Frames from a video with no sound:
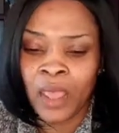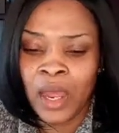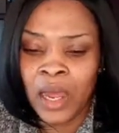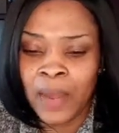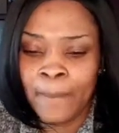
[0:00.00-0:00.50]

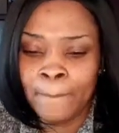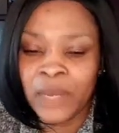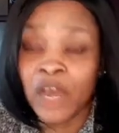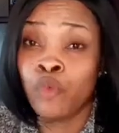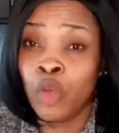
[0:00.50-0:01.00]

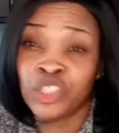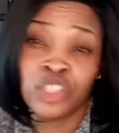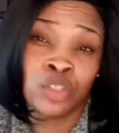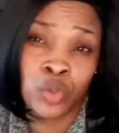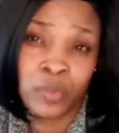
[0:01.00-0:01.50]
I've watched
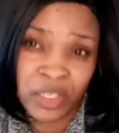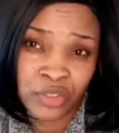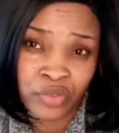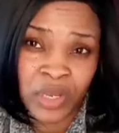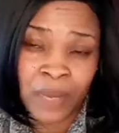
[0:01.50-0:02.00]
a
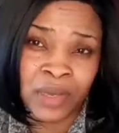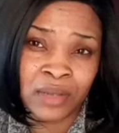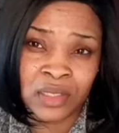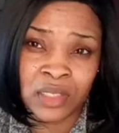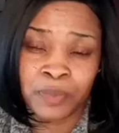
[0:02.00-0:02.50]
documentary
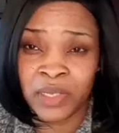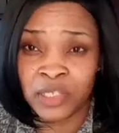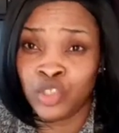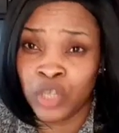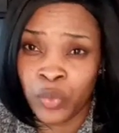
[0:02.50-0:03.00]
about this
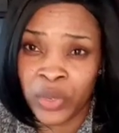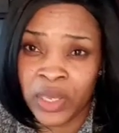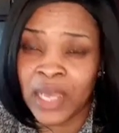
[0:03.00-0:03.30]
place, Jaywick,